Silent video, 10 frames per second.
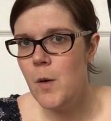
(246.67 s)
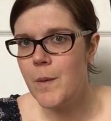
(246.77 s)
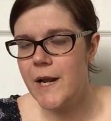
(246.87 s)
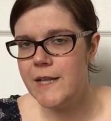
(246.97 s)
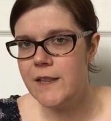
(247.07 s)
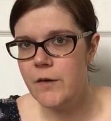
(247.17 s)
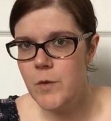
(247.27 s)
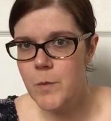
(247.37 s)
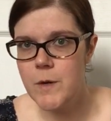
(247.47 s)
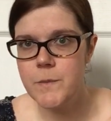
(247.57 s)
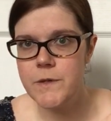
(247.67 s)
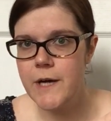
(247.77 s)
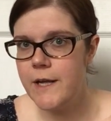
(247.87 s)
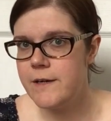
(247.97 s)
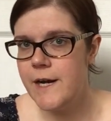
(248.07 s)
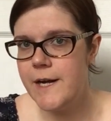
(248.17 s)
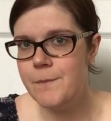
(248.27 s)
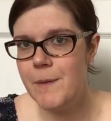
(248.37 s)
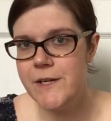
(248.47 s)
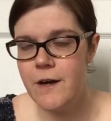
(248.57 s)
But I love the purple color,
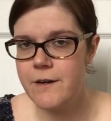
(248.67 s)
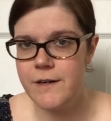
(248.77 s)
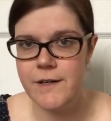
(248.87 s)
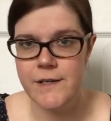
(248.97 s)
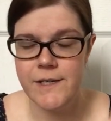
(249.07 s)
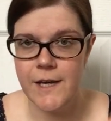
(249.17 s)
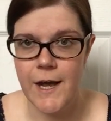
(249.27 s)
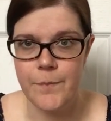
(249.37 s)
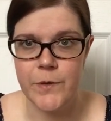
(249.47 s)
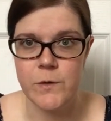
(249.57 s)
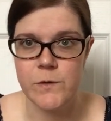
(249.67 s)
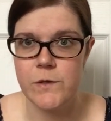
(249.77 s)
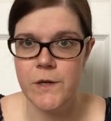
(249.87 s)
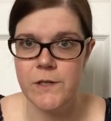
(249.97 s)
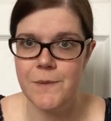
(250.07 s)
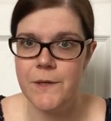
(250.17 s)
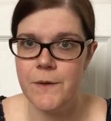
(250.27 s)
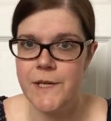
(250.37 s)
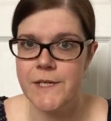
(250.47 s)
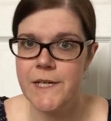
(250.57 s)
and my daughter, who's going to be
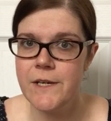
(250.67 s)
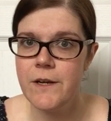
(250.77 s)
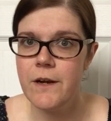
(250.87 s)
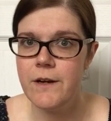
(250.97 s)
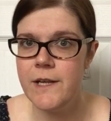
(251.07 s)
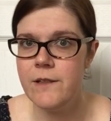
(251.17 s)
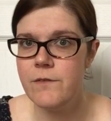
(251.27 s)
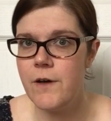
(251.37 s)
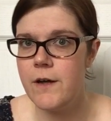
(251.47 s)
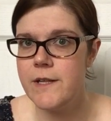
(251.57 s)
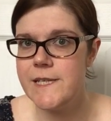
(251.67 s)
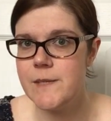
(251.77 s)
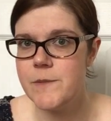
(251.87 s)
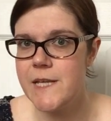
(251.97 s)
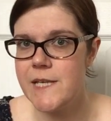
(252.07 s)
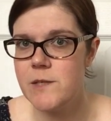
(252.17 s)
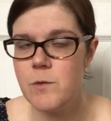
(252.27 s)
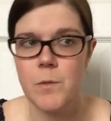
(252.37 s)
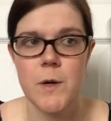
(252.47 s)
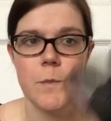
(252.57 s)
going into kindergarten in the fall, is obsessed
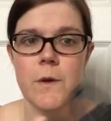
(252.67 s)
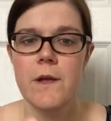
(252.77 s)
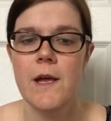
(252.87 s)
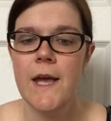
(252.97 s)
with purple.